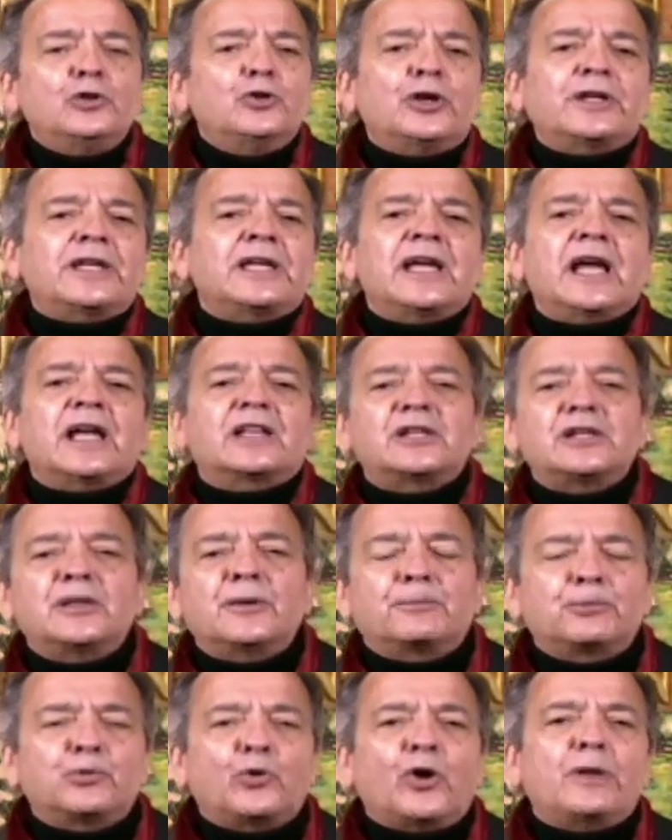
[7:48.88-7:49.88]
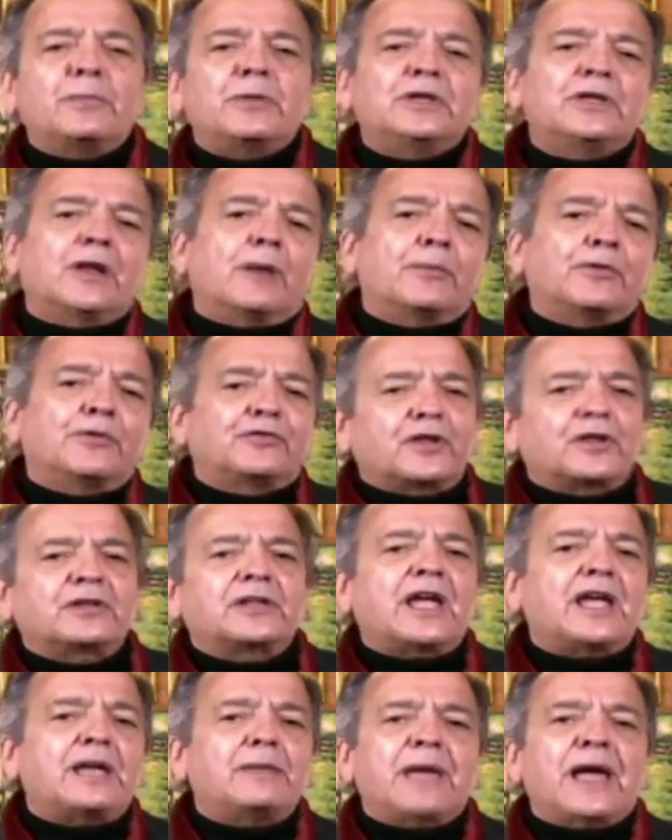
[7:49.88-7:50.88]
You're looking at the employment numbers
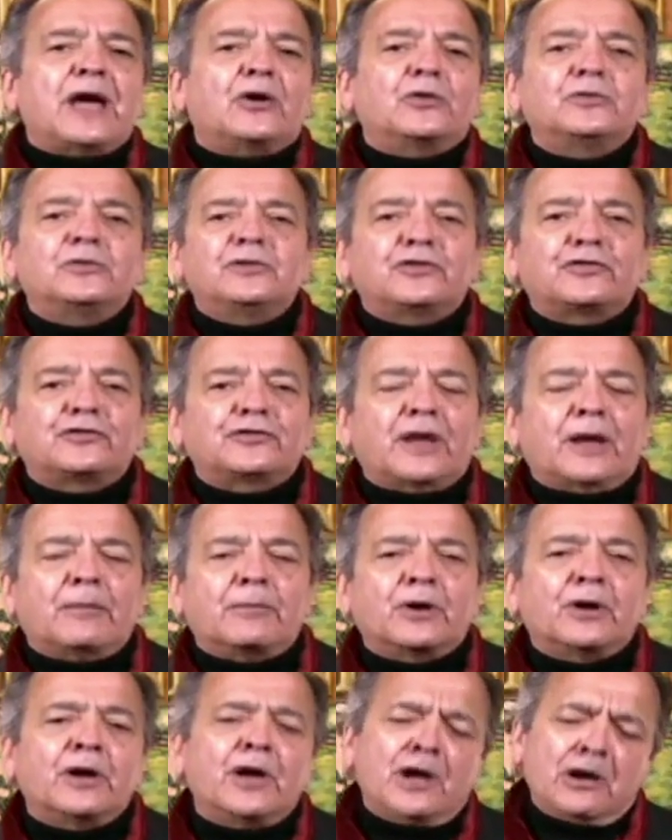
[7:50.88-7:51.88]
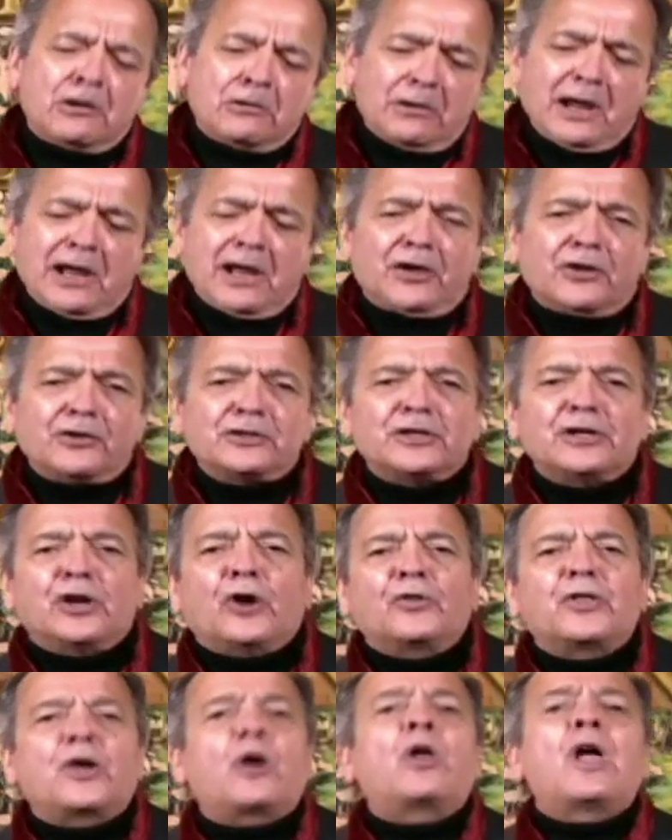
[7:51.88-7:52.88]
that came out in December. Well,
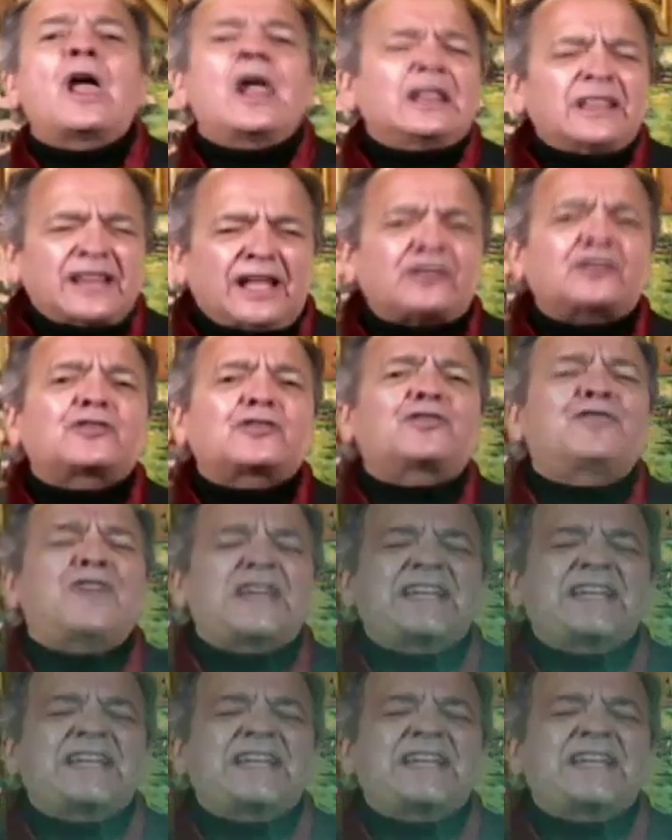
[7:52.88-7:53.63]
you know, let's